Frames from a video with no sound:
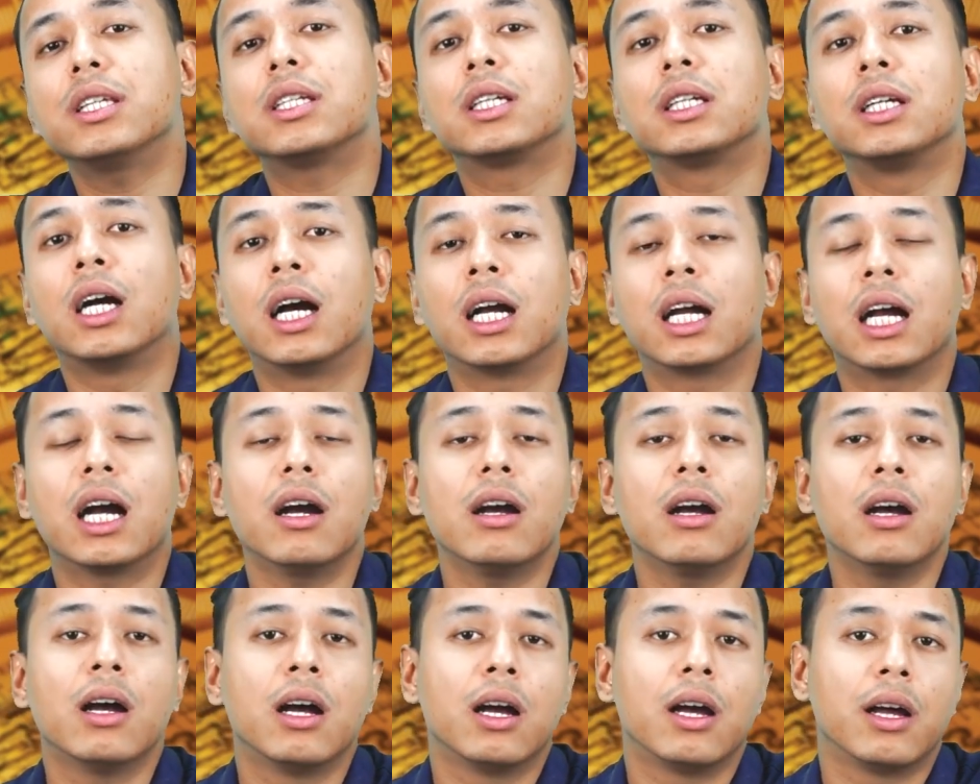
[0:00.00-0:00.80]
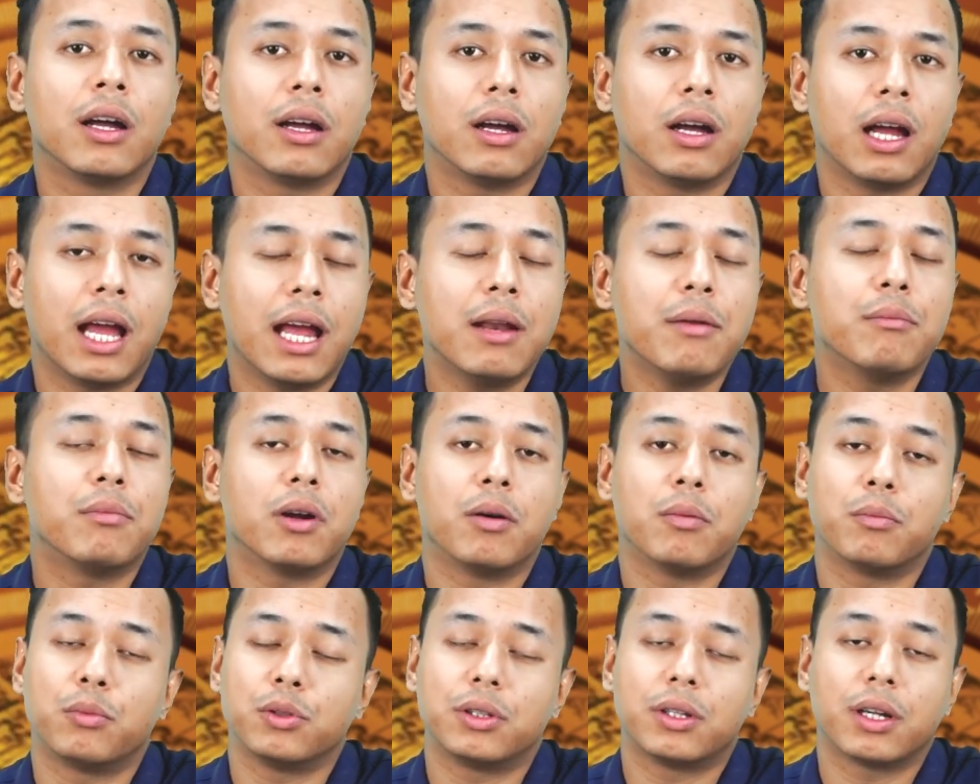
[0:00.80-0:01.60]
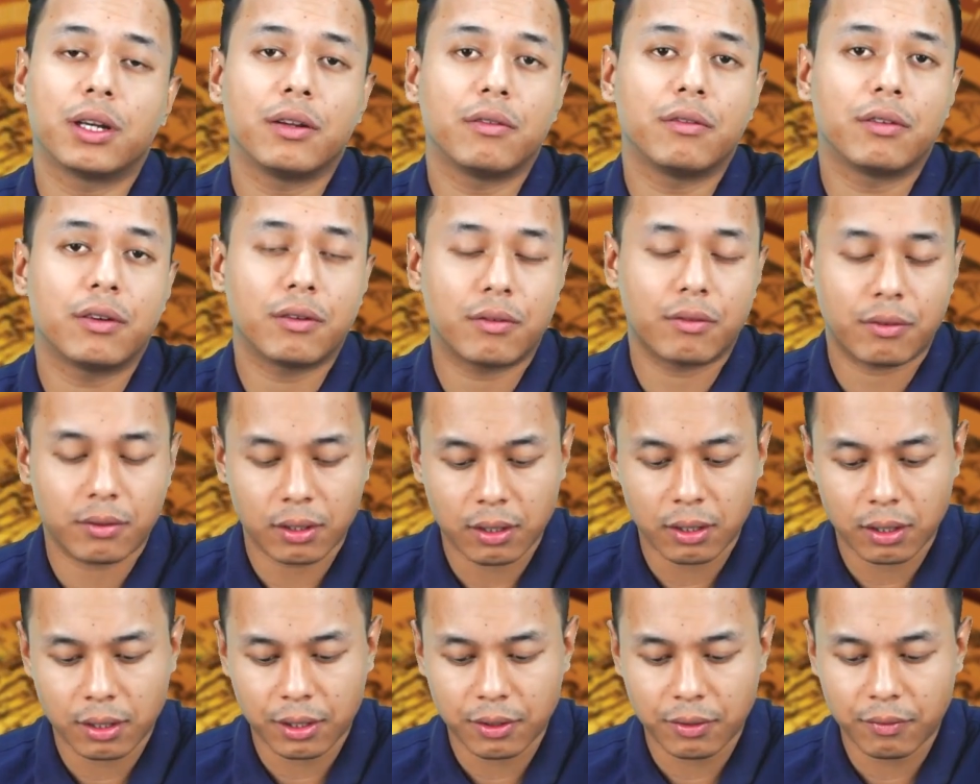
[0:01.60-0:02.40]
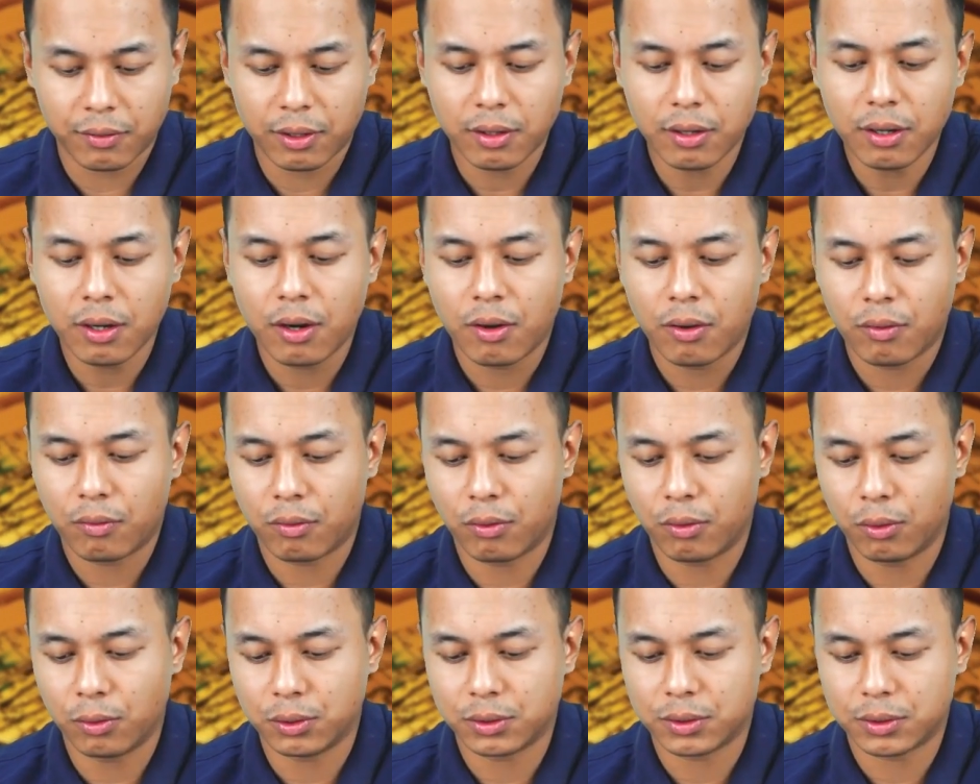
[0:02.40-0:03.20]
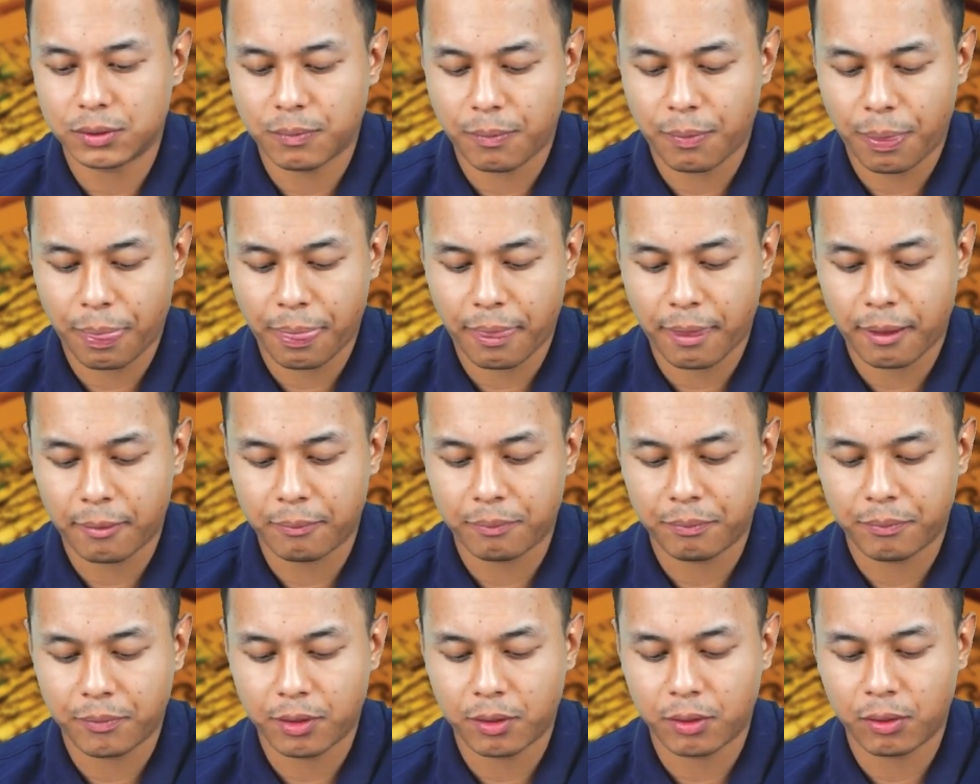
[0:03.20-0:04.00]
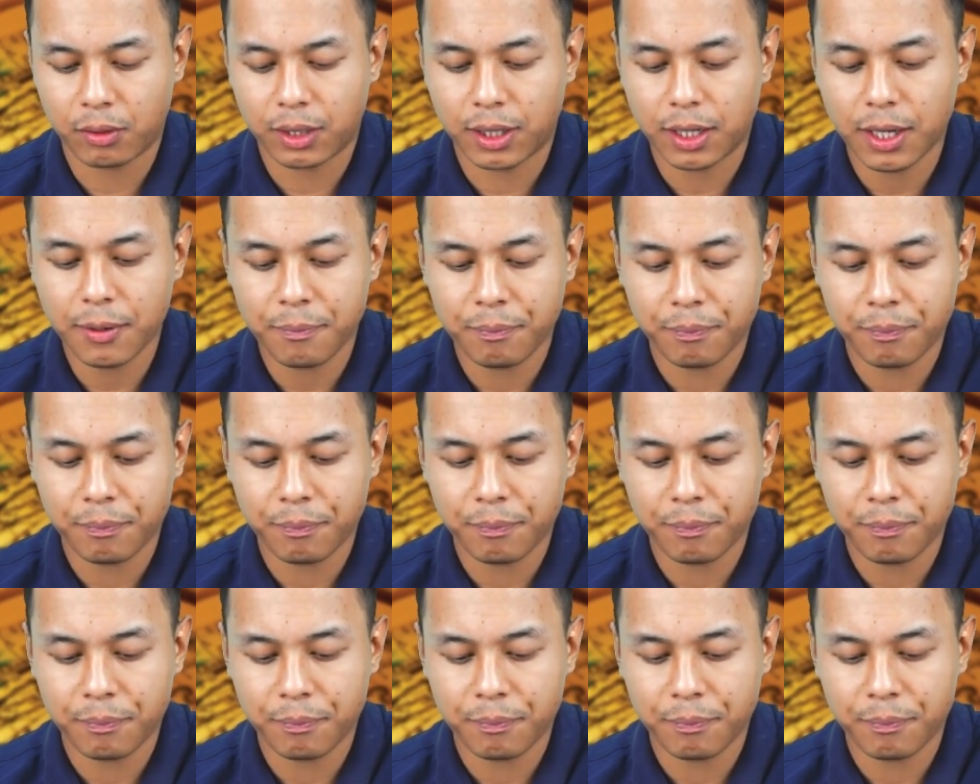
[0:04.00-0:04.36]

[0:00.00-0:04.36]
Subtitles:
Ganga and Brahmaputra river flows. Okay.